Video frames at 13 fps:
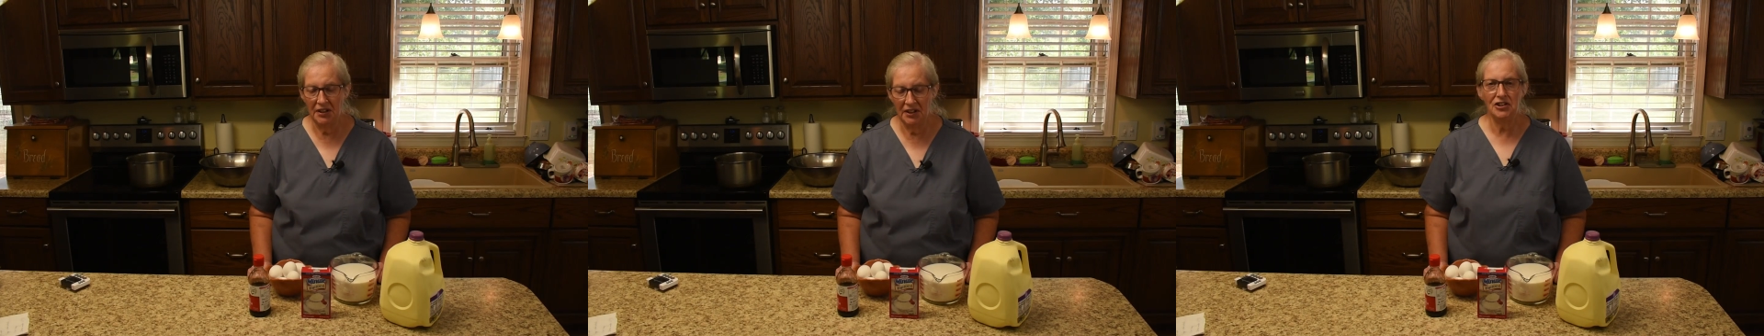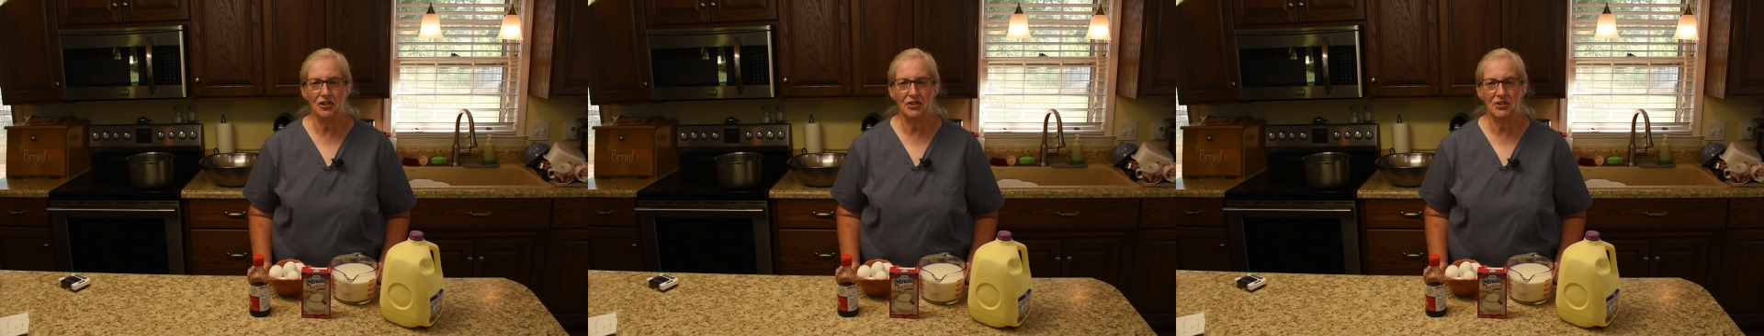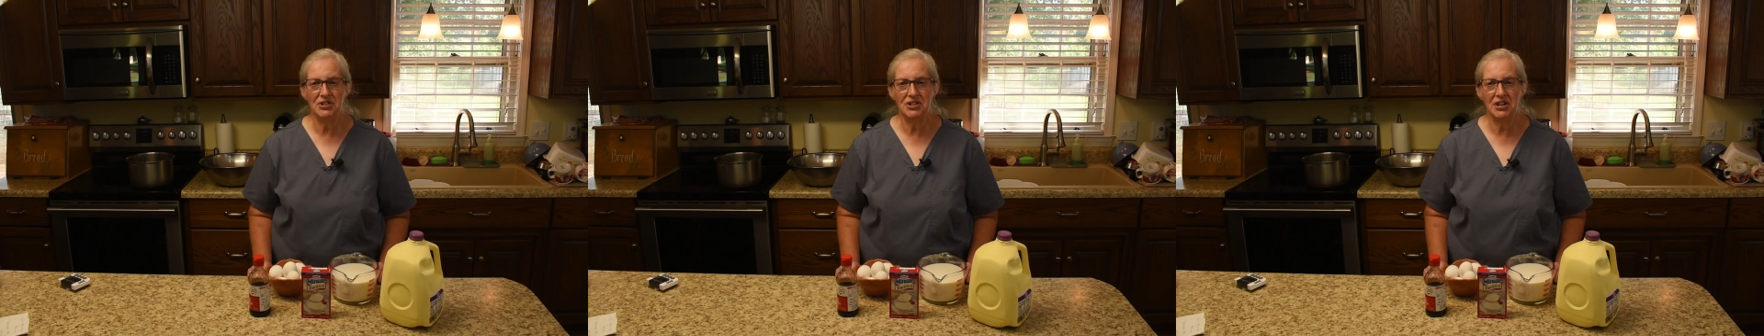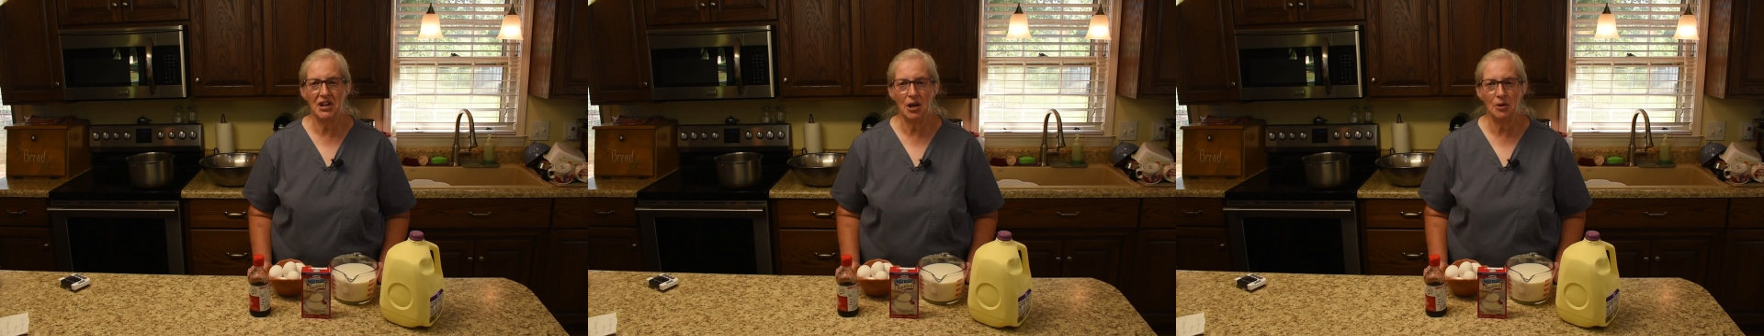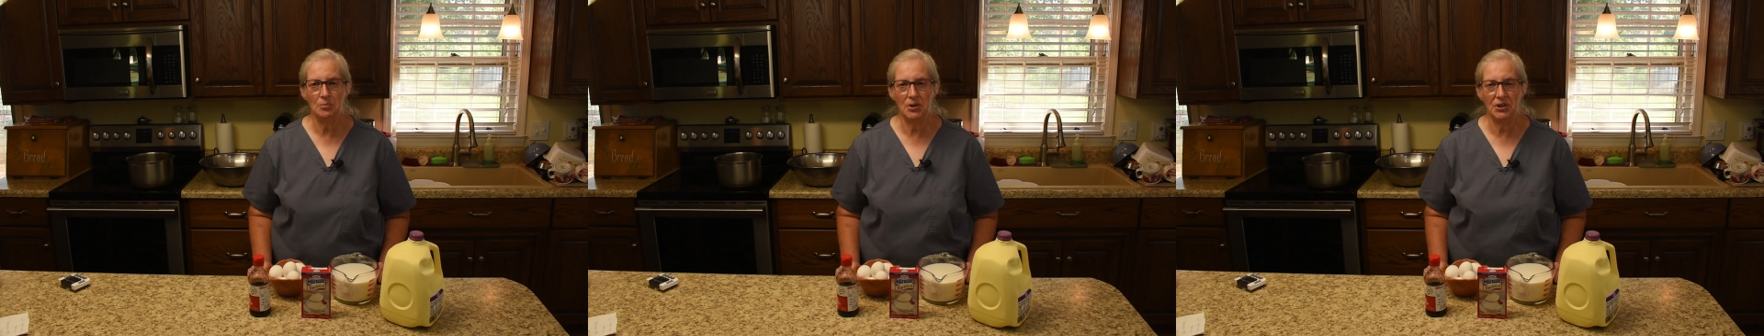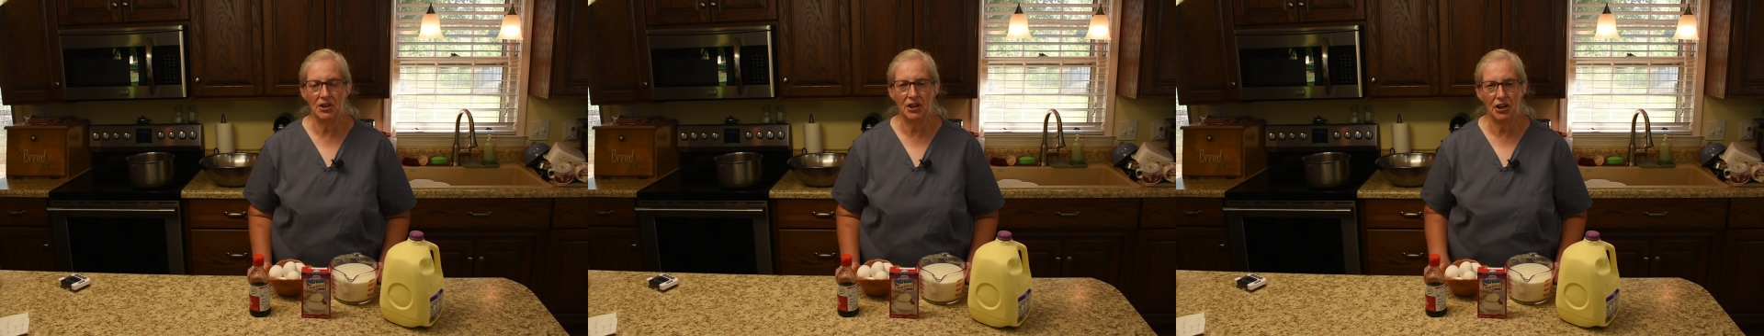You can see I'm
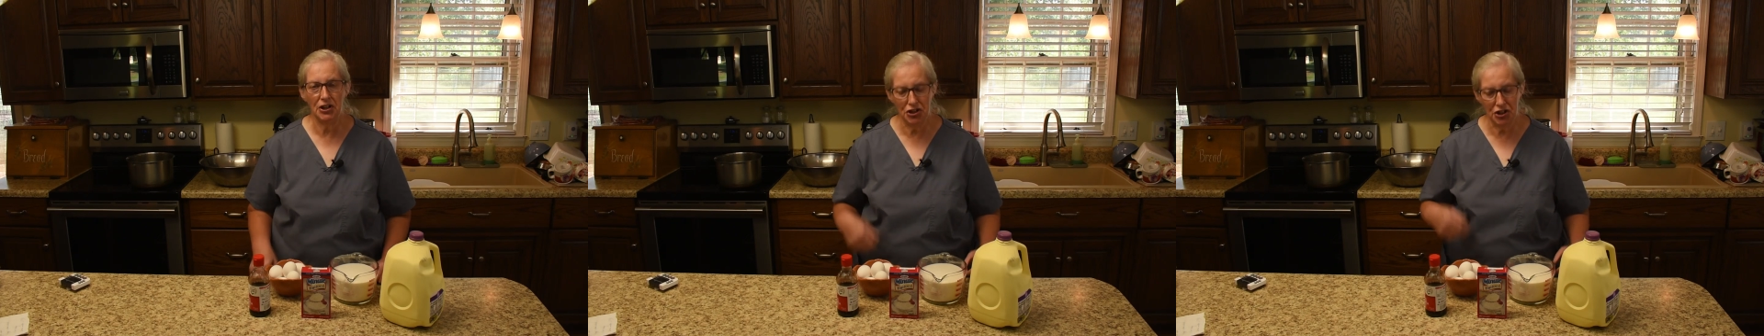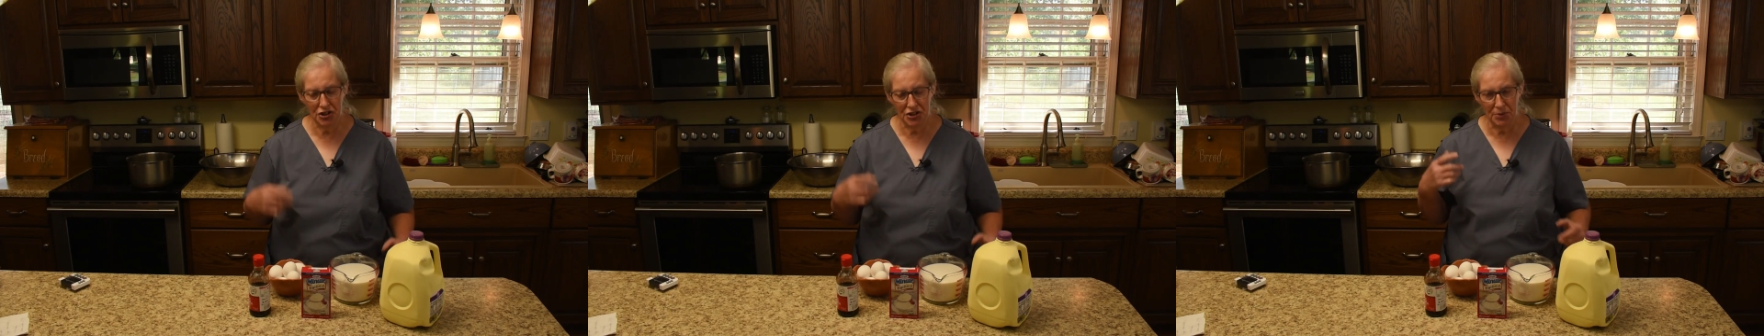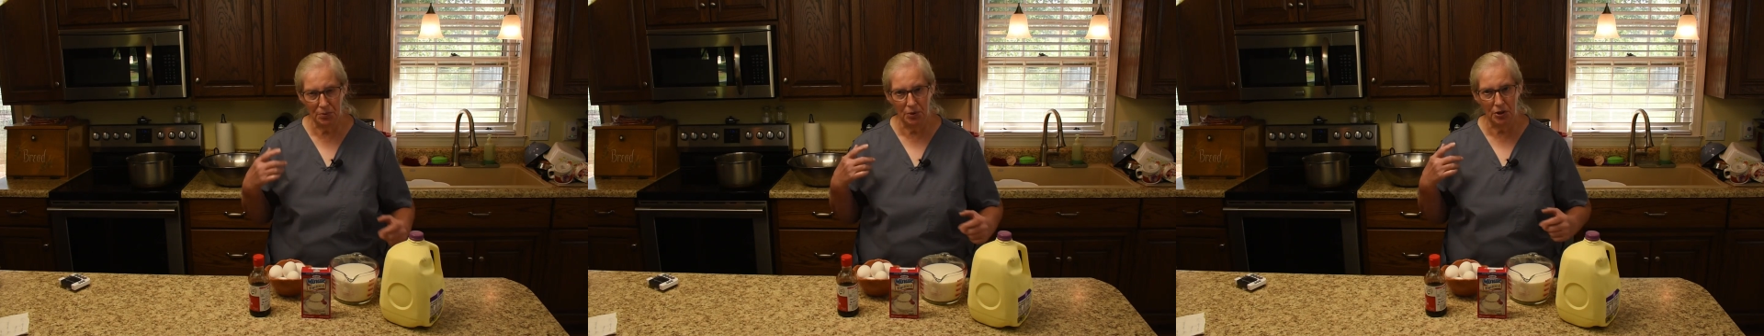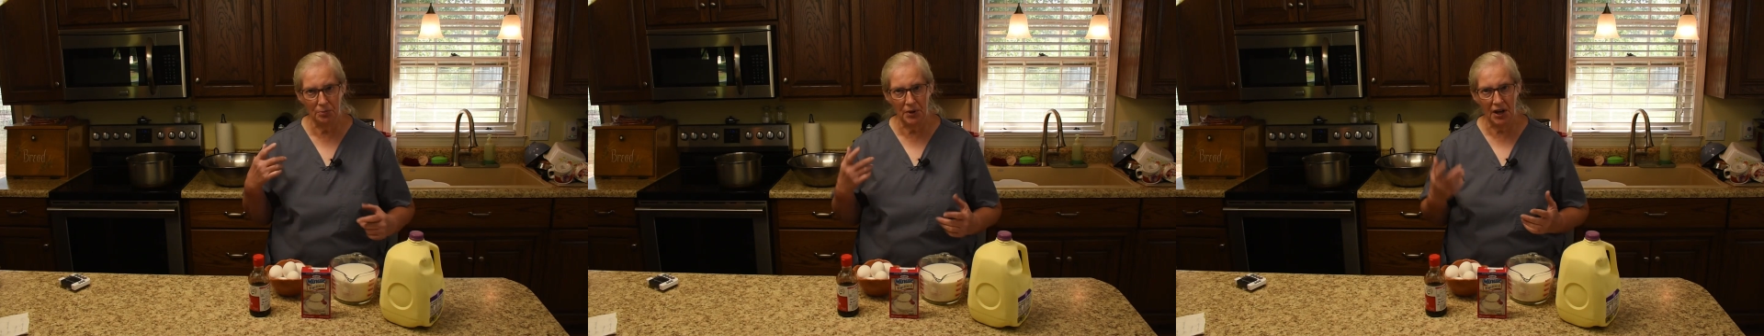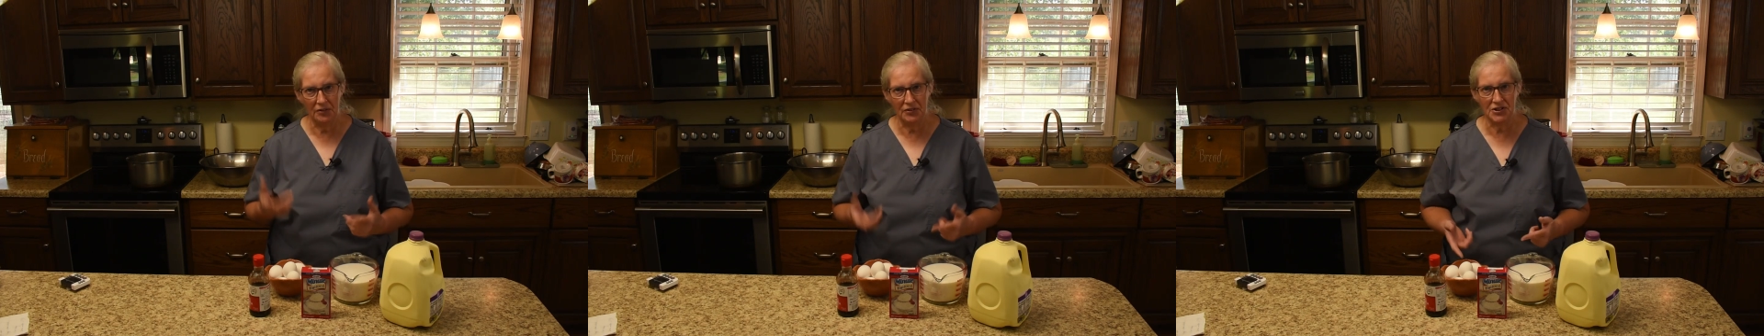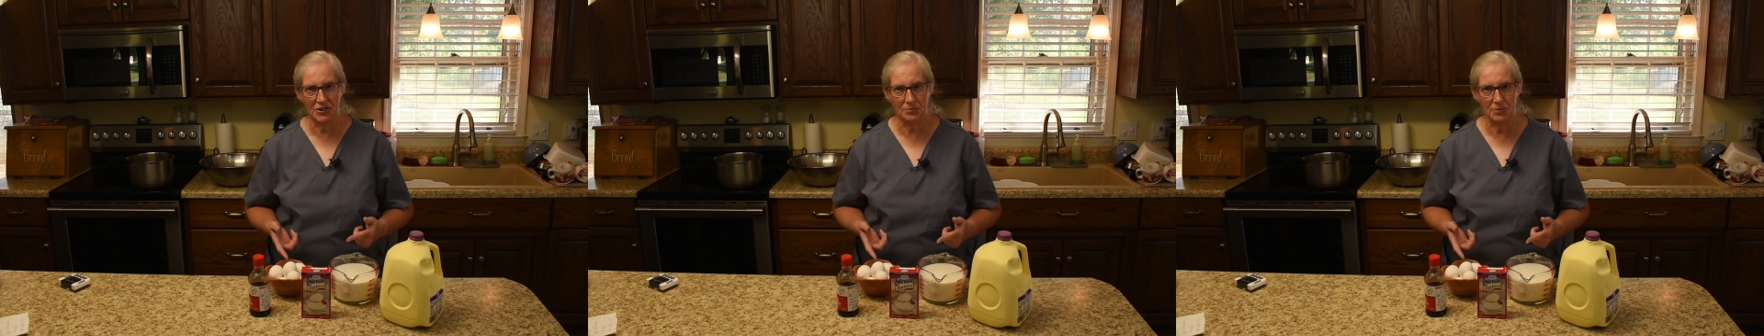in the kitchen, so we're going to be having
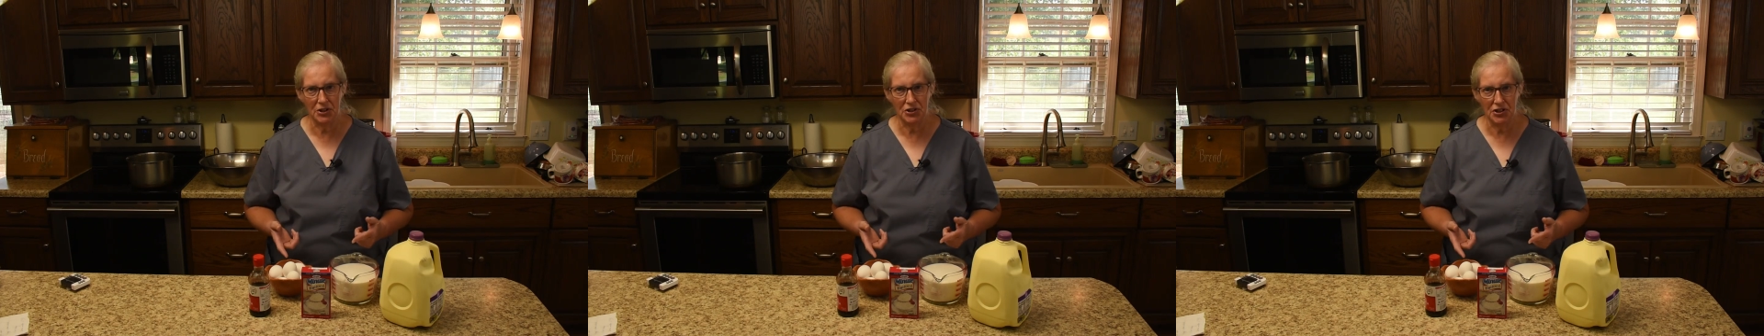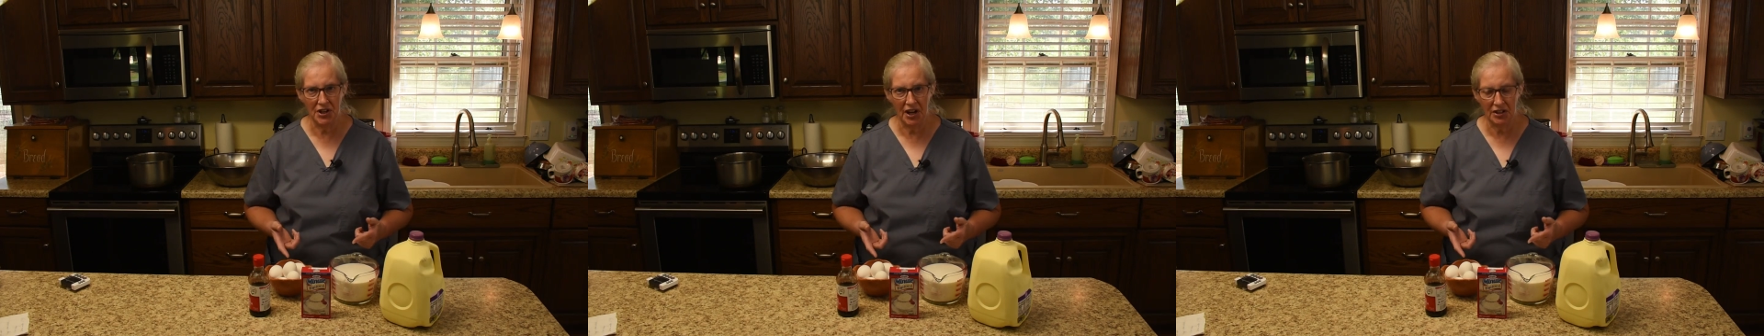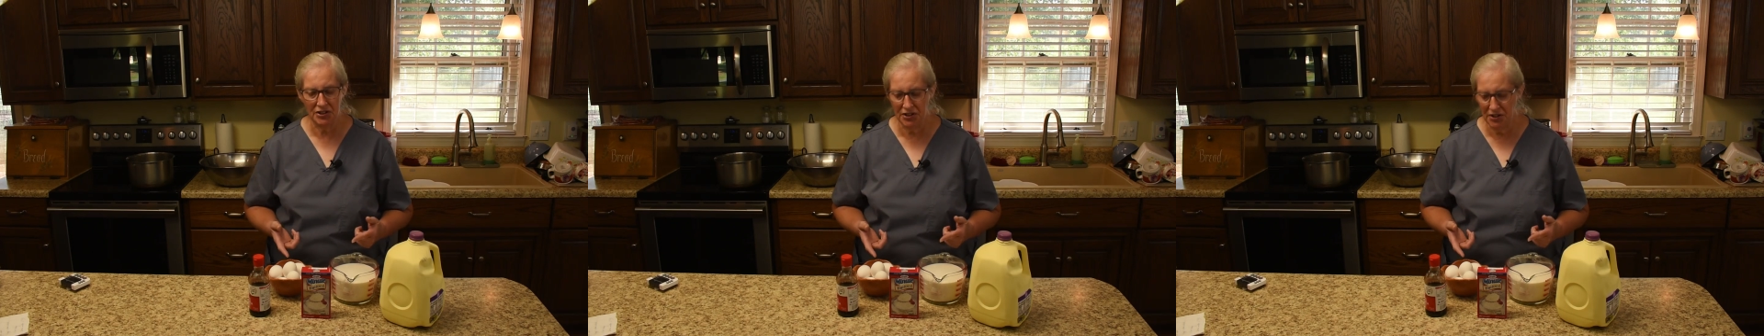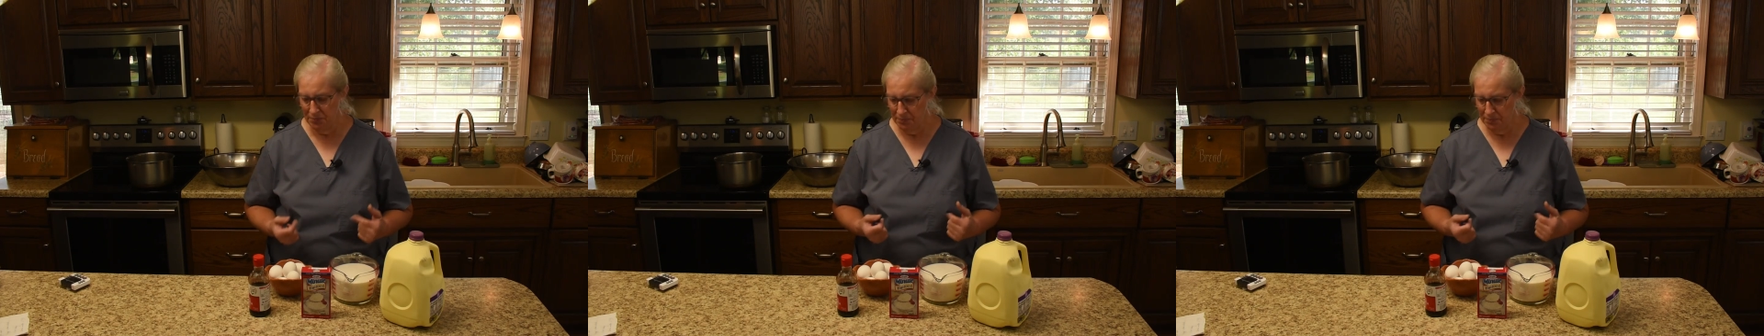some kitchen action.